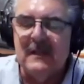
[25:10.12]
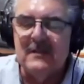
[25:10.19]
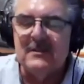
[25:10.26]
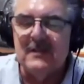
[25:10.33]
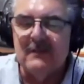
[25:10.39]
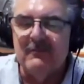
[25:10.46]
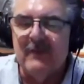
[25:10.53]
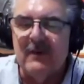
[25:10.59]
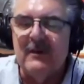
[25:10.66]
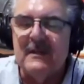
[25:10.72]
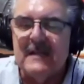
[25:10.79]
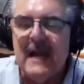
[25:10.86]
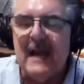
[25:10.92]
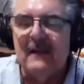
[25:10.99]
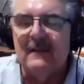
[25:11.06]
is a very
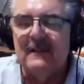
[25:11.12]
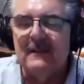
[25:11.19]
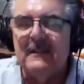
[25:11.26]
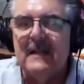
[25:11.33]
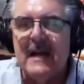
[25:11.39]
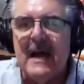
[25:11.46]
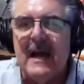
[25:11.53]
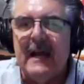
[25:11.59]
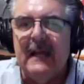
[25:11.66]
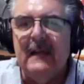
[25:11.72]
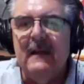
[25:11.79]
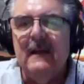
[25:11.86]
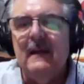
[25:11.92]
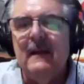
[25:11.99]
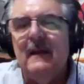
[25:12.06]
talented guy,
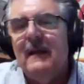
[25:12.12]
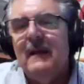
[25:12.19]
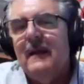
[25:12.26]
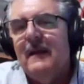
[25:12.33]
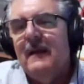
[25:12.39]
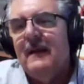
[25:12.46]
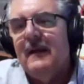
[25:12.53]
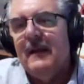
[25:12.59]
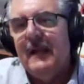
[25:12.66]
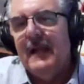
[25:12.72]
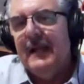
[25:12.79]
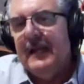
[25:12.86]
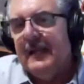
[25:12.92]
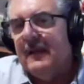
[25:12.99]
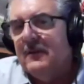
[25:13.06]
and
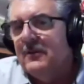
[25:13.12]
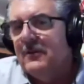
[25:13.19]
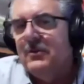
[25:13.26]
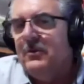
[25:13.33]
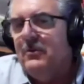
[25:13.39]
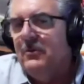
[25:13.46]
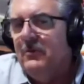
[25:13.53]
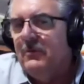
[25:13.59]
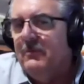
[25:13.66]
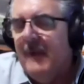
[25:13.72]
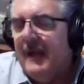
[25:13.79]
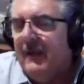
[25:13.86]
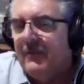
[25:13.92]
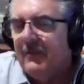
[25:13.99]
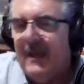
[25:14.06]
he can do
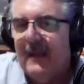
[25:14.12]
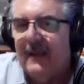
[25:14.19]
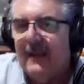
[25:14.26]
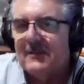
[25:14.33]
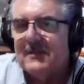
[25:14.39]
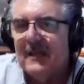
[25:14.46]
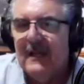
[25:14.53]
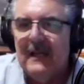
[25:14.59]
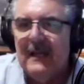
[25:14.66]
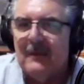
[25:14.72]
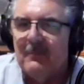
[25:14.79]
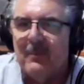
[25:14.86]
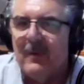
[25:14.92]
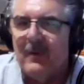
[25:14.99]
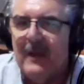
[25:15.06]
many things, and he can
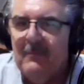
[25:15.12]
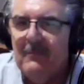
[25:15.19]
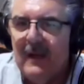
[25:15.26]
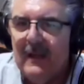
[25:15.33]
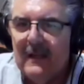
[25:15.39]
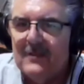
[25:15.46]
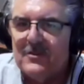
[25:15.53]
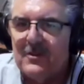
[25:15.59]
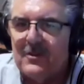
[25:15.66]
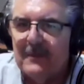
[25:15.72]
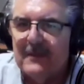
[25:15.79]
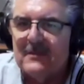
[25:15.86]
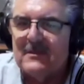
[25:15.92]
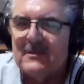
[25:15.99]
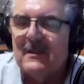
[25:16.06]
play many
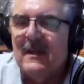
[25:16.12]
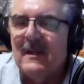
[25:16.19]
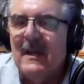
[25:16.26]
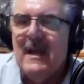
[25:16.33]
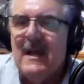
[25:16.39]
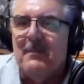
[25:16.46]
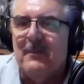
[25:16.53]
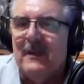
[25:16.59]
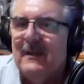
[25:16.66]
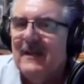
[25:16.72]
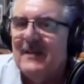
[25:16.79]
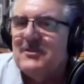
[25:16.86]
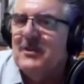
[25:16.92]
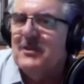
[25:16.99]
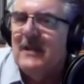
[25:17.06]
instruments, but he
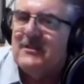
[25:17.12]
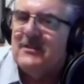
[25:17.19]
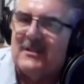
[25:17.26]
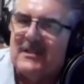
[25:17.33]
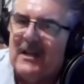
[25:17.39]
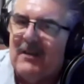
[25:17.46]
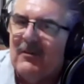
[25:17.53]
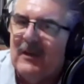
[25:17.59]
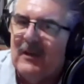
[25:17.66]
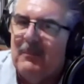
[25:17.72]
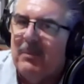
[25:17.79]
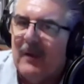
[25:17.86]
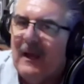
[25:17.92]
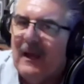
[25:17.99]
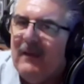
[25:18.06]
doesn't necessarily
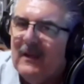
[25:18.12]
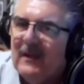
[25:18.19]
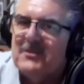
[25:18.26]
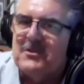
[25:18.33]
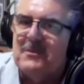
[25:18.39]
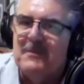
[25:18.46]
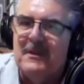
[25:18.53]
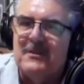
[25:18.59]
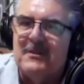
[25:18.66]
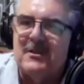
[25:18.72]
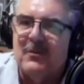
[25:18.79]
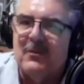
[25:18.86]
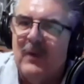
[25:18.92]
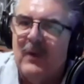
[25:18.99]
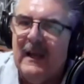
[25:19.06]
play the instruments the
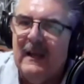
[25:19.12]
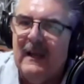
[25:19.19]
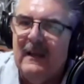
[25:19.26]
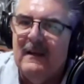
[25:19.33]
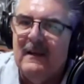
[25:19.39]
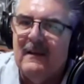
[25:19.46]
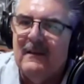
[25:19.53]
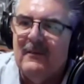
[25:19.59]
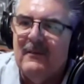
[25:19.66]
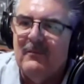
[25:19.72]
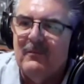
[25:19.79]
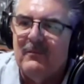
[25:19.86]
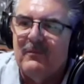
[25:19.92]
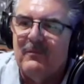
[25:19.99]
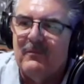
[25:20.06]
way
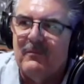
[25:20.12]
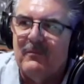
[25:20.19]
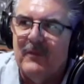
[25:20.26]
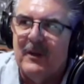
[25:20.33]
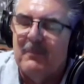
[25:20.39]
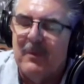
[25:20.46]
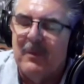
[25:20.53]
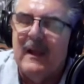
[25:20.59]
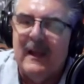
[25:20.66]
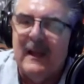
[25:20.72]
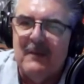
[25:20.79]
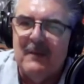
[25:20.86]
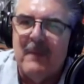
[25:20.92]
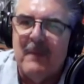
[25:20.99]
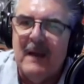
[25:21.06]
they're
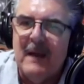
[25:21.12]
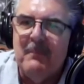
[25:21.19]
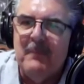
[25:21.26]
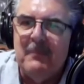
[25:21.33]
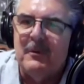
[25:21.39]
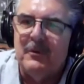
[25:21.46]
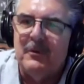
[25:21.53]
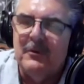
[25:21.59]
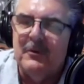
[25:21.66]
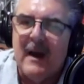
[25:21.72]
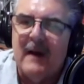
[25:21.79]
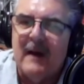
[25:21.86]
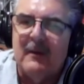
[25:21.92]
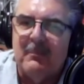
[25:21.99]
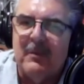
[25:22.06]
played by people who know
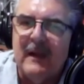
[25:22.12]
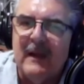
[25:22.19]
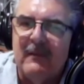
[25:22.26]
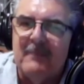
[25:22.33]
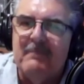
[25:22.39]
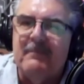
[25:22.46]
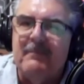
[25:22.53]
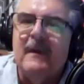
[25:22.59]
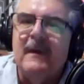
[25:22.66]
how to play them.